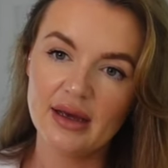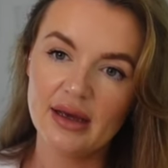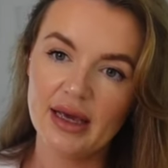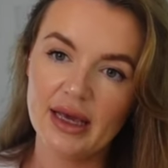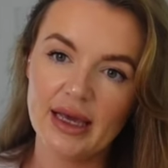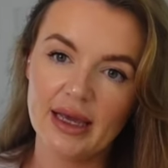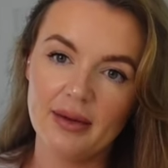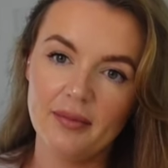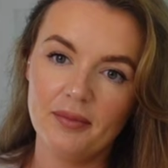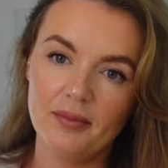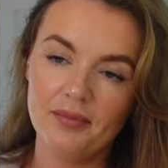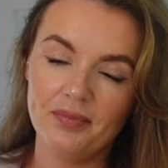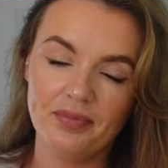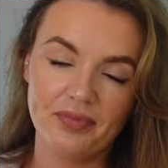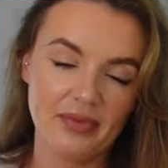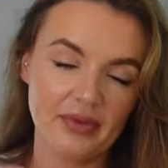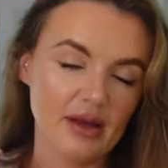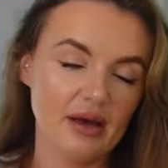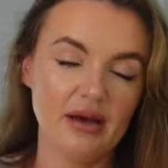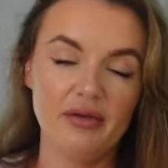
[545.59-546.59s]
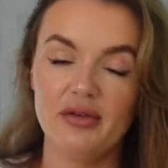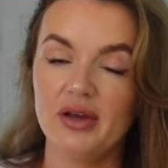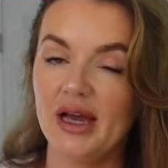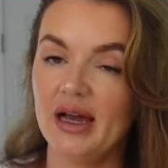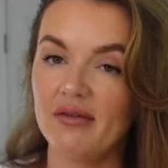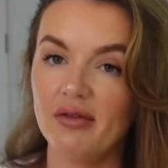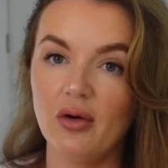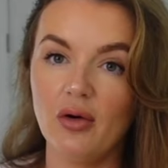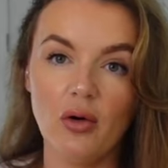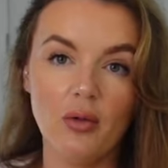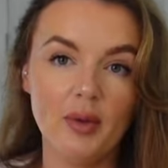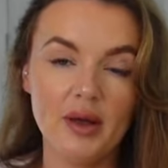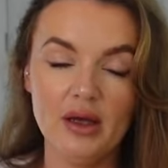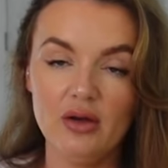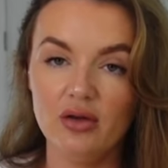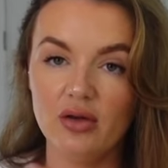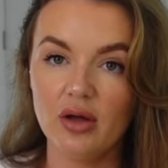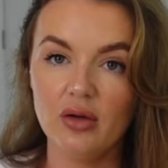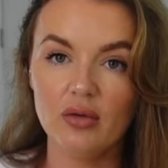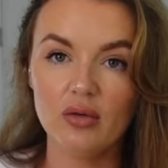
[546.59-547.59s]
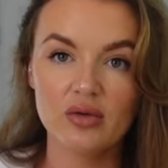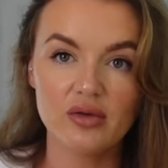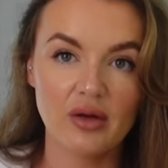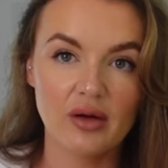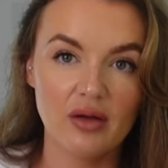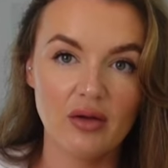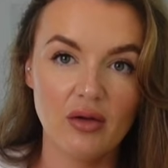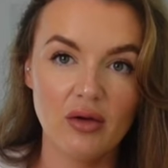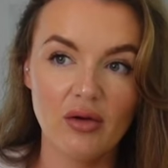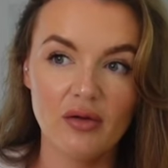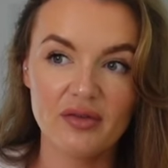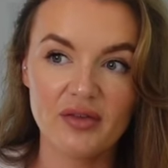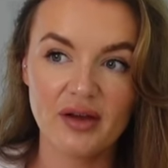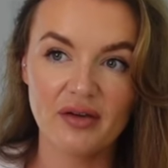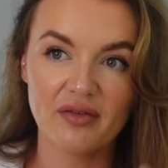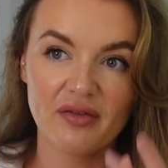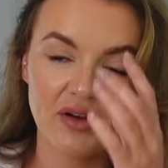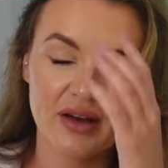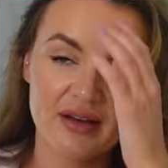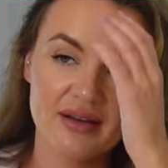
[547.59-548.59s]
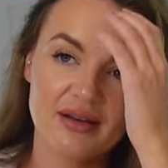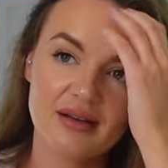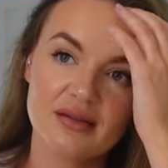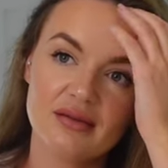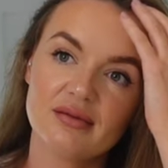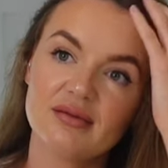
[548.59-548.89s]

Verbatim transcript: Um, if you have a hobby, you can go to a lot of different